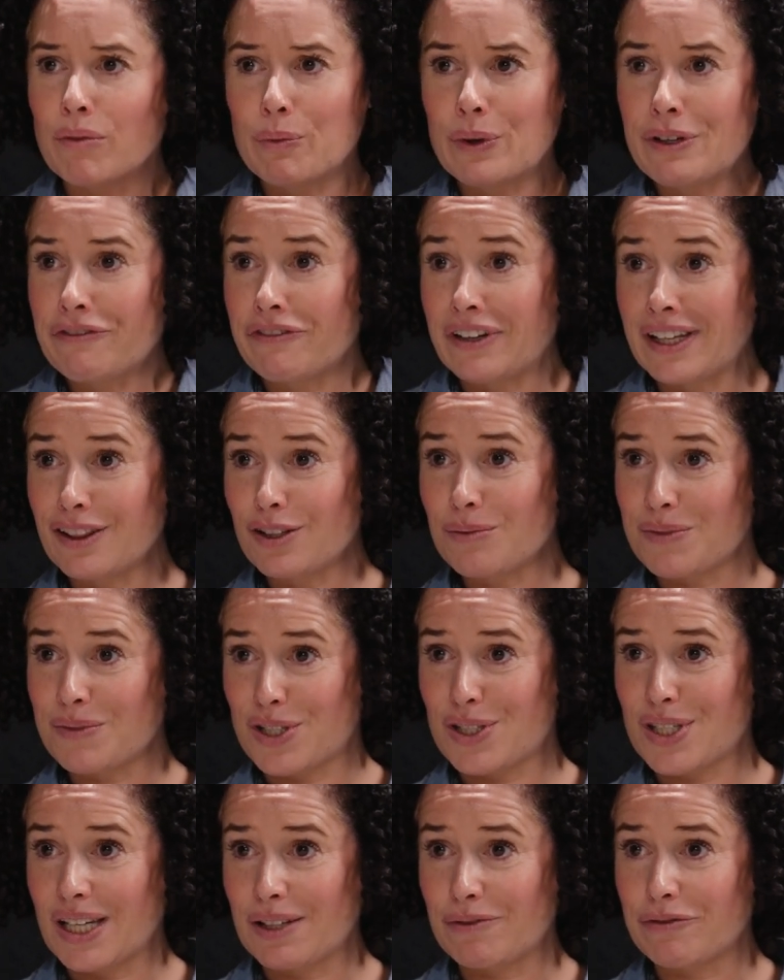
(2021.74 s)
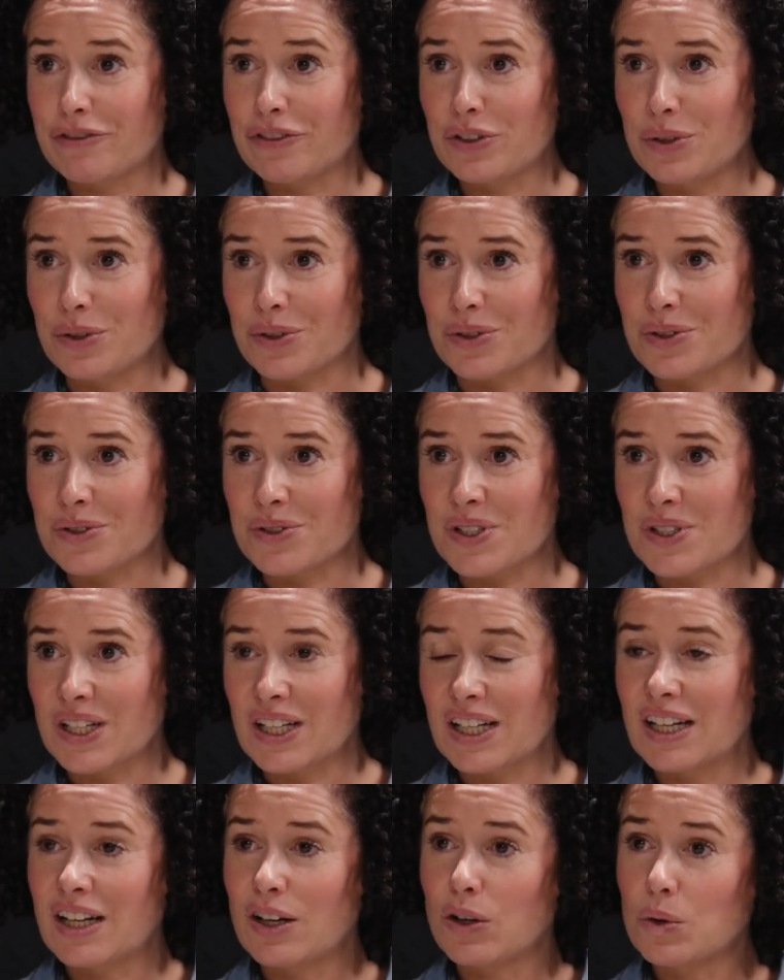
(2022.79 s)
We fed them the same food.
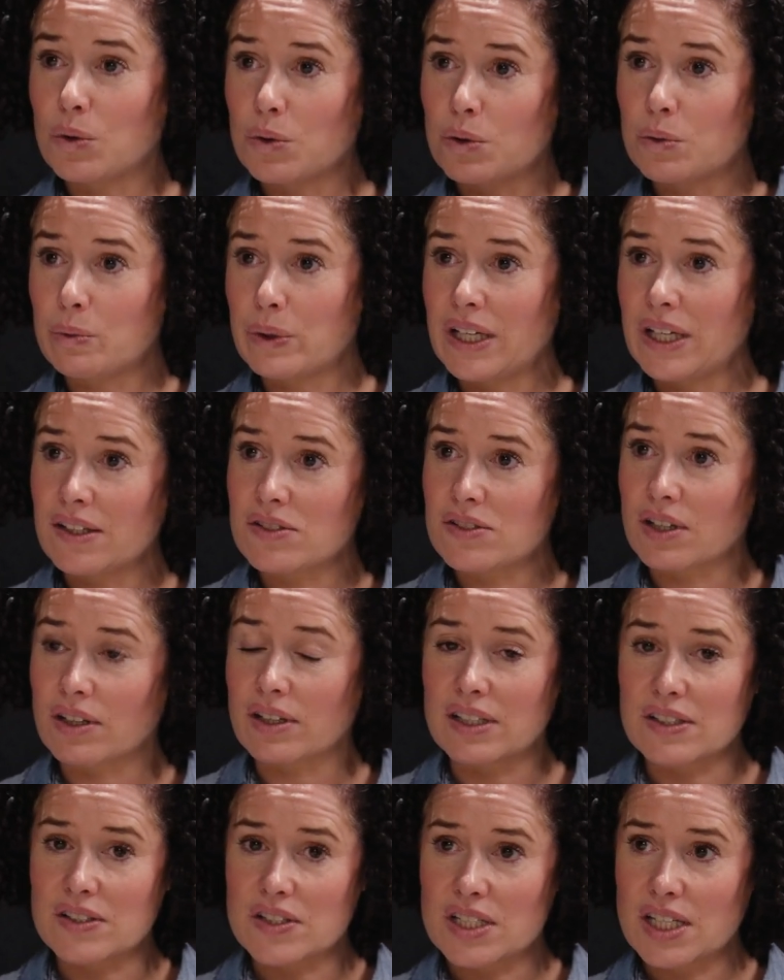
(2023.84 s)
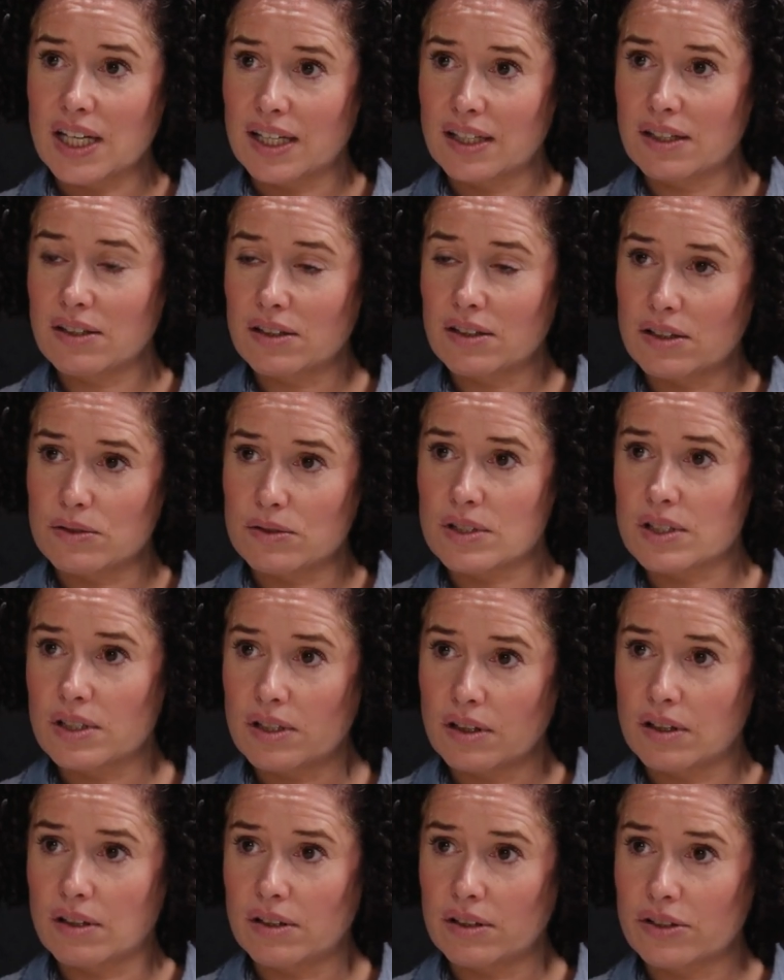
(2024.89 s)
All we had done is taken those
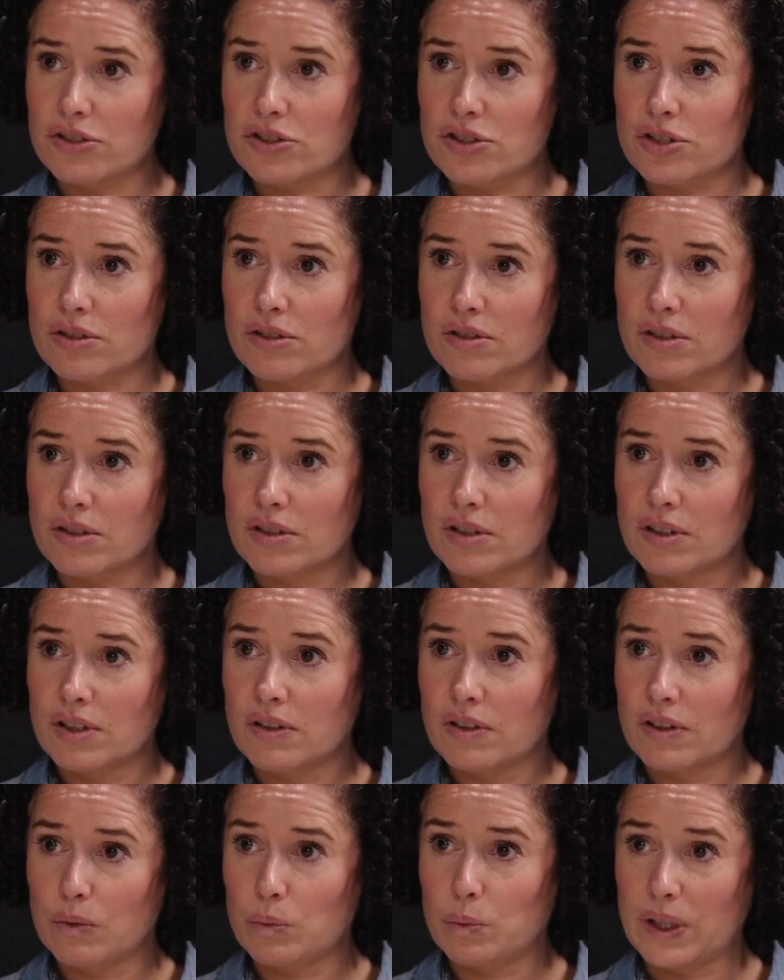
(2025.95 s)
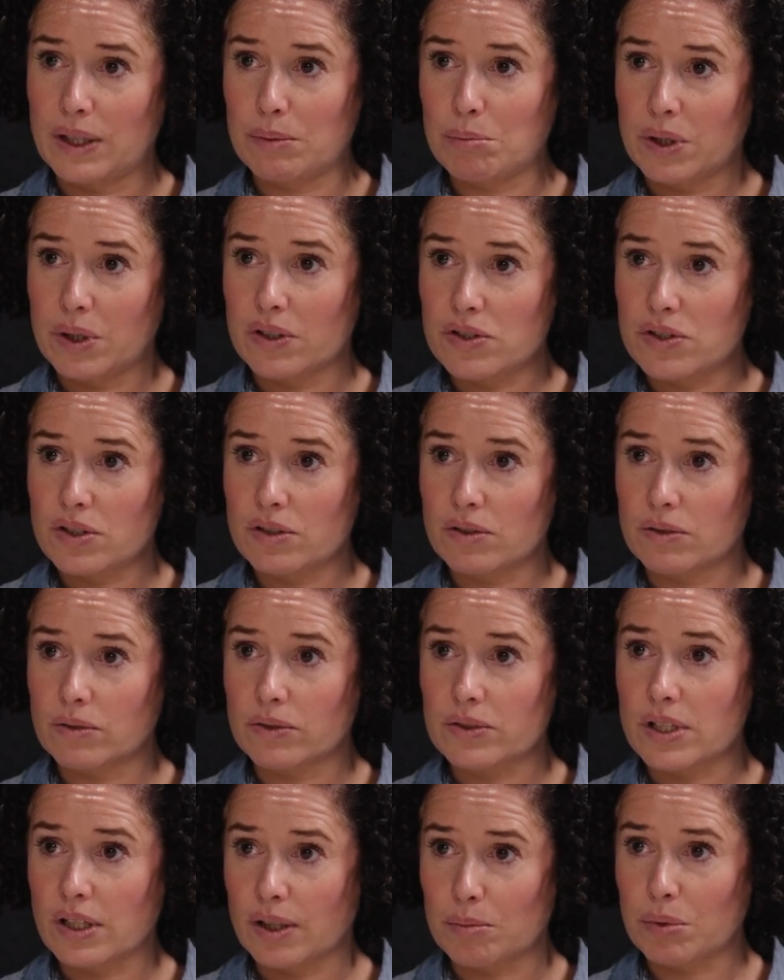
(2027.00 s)
large wheat
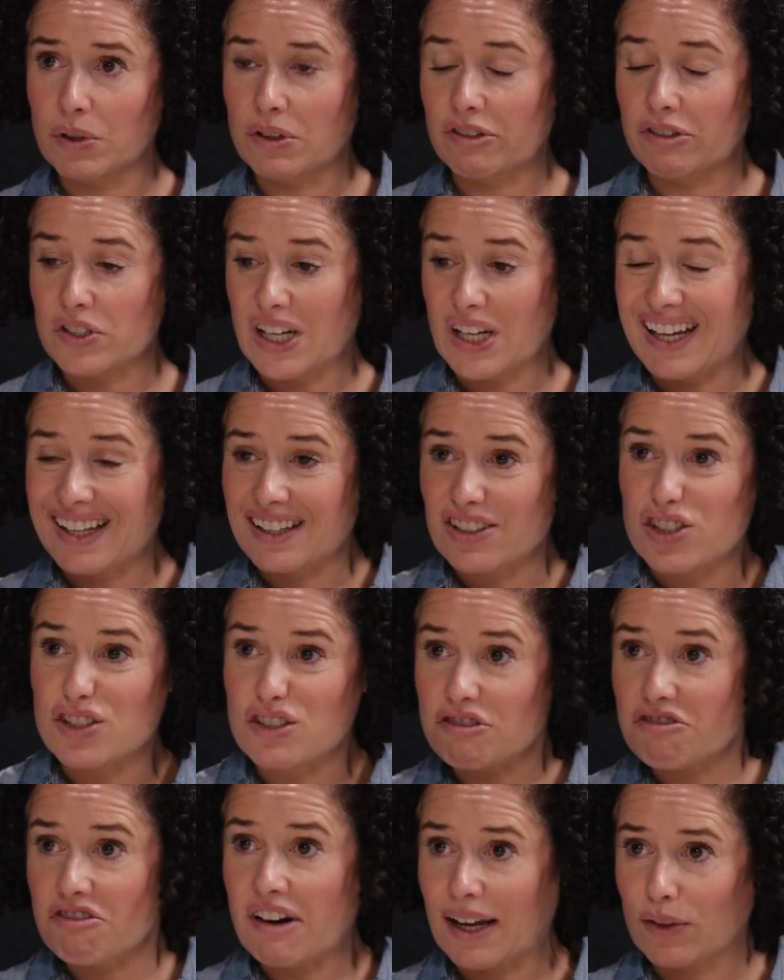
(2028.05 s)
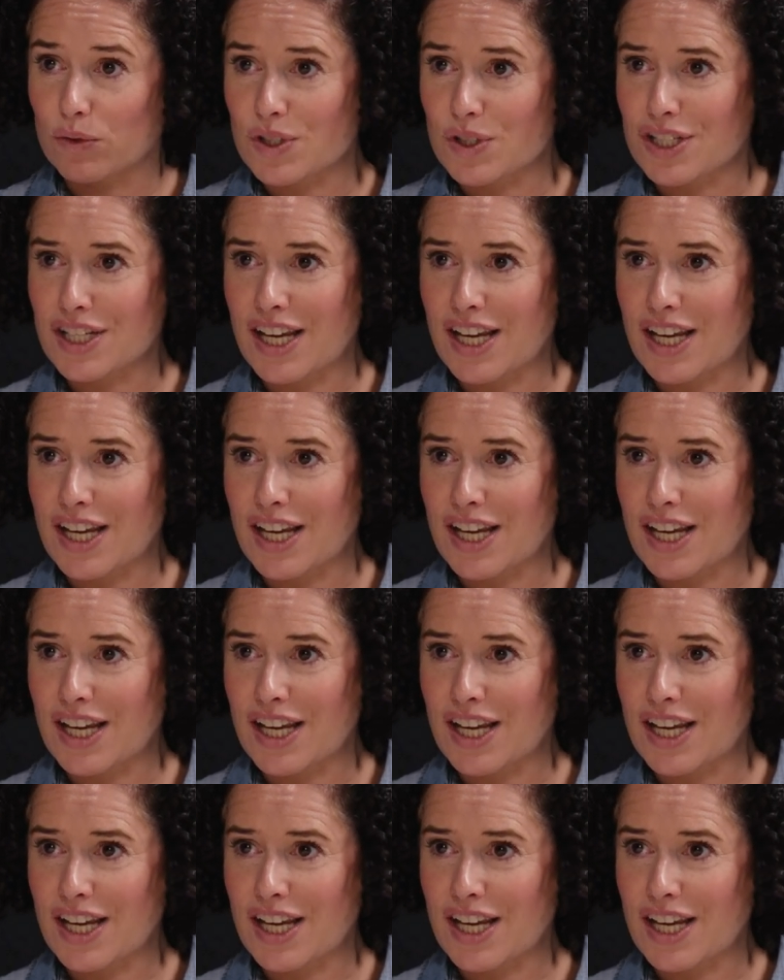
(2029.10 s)
particles like porridge and just ground it